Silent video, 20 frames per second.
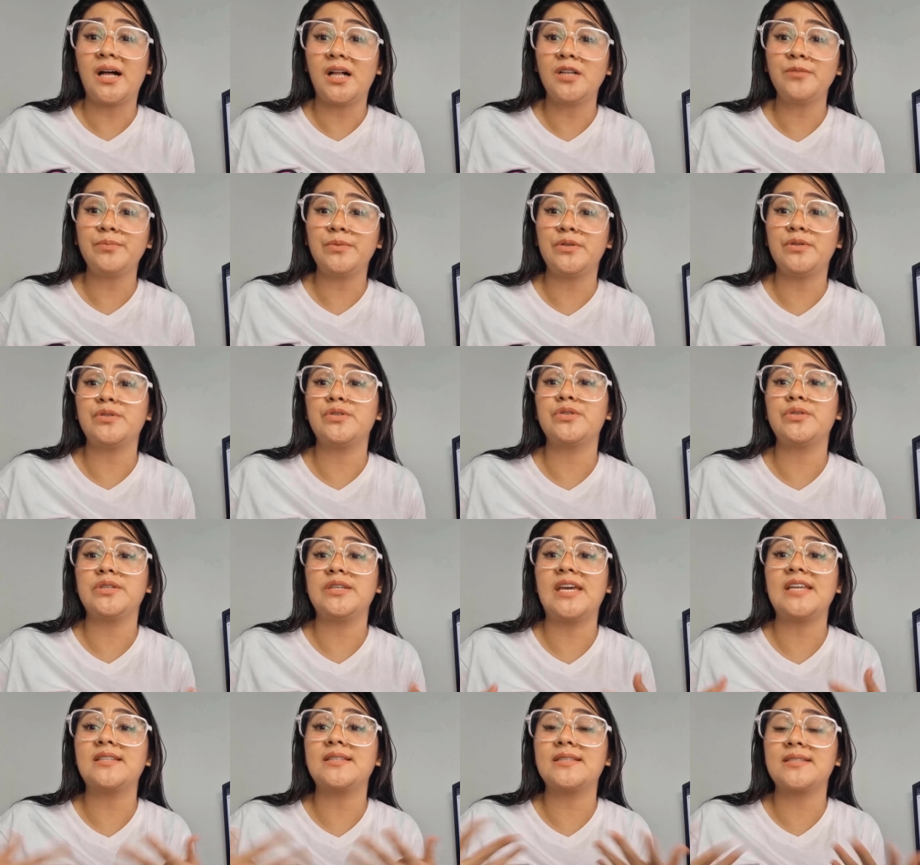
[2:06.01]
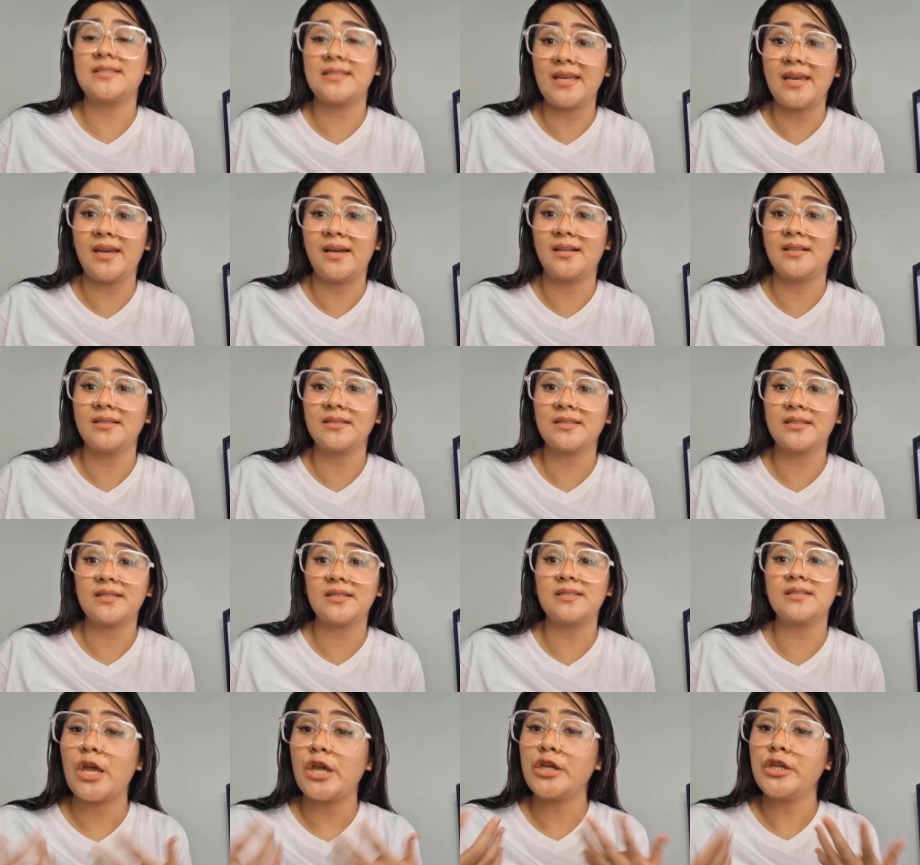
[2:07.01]
help you to get sales
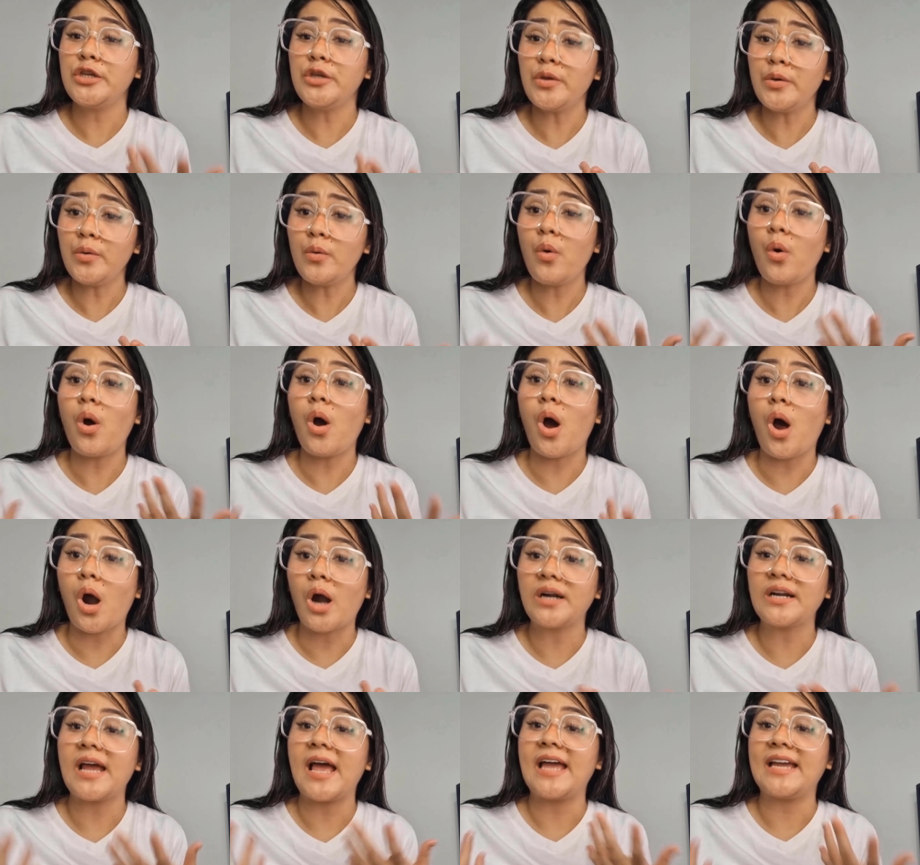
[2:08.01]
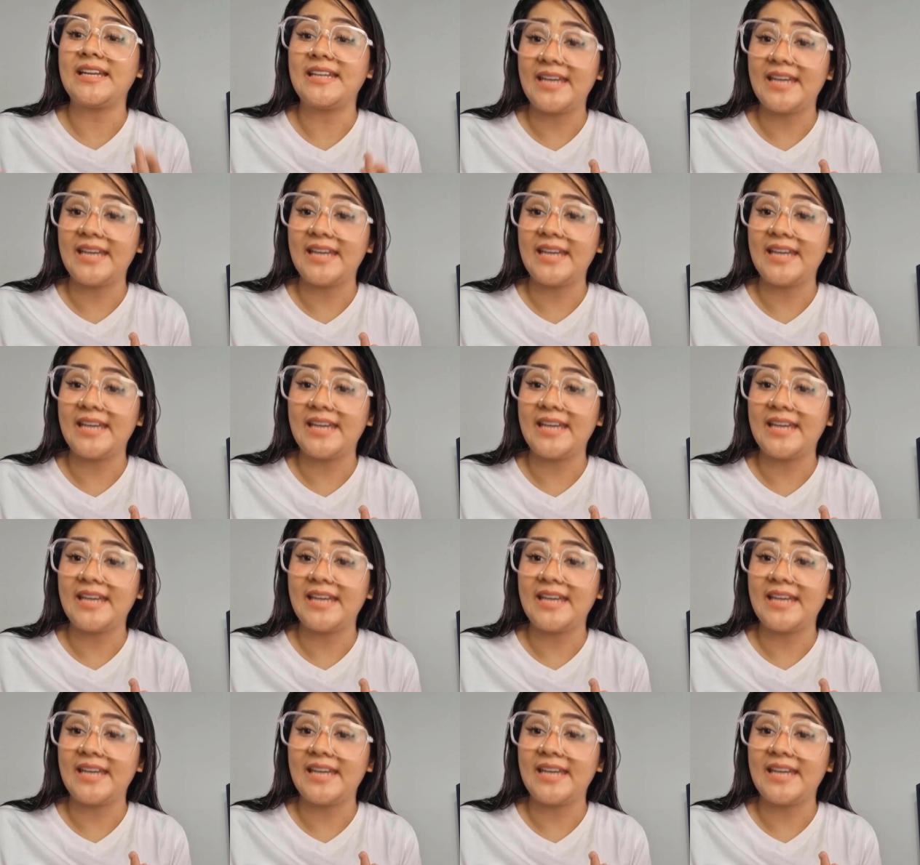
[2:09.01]
because you are